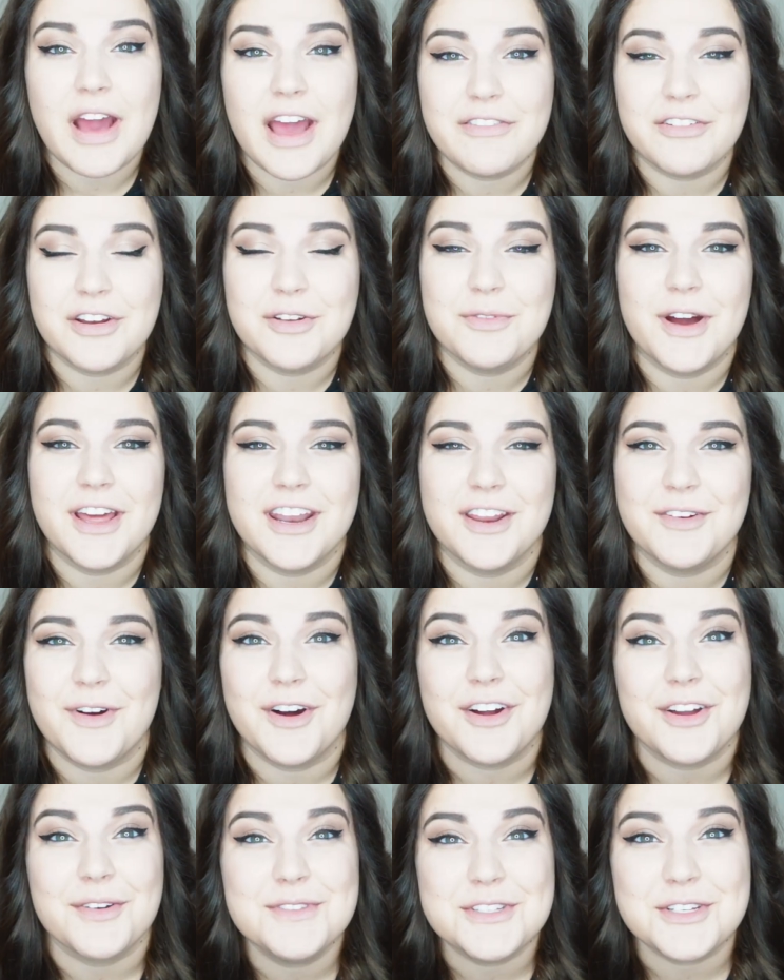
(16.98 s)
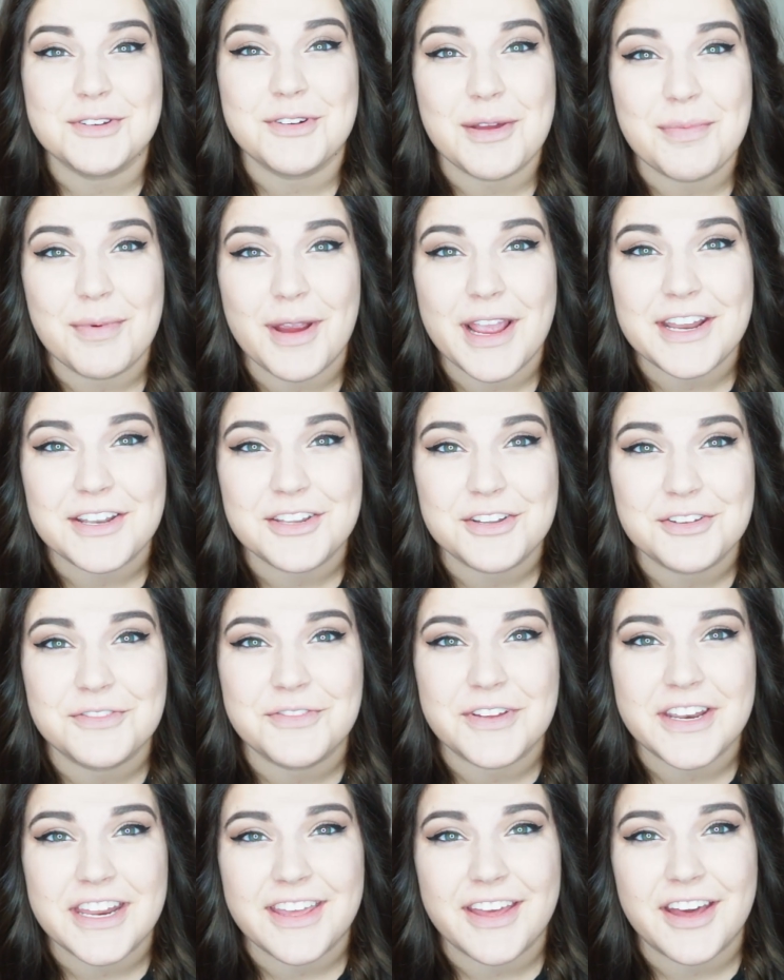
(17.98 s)
everyone and welcome to a brand new
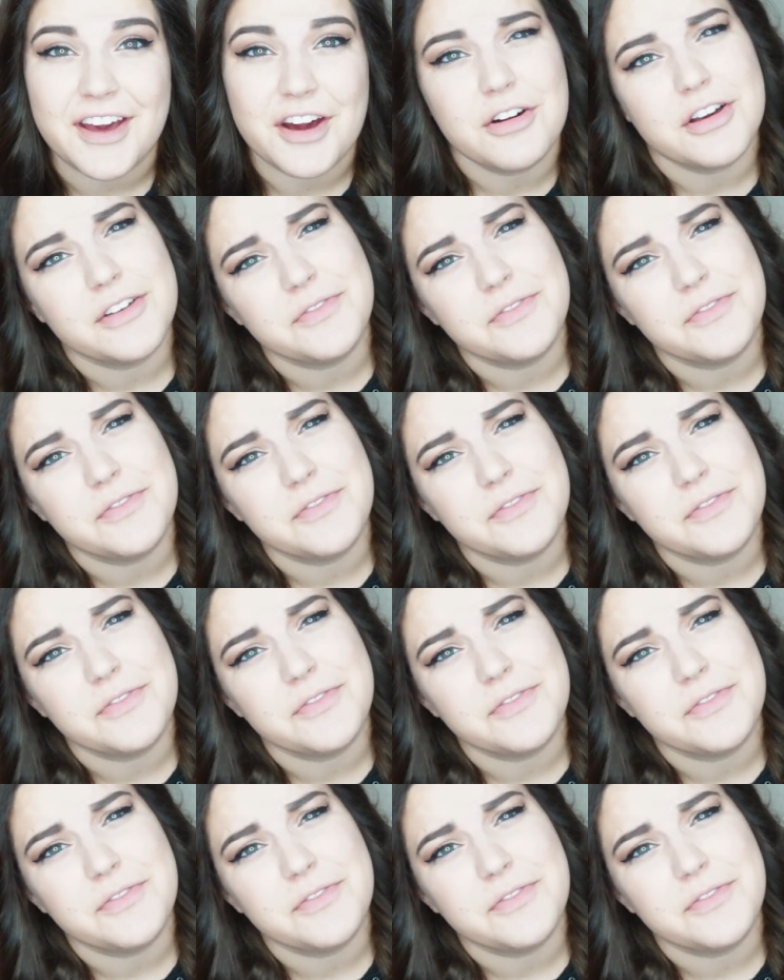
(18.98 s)
video.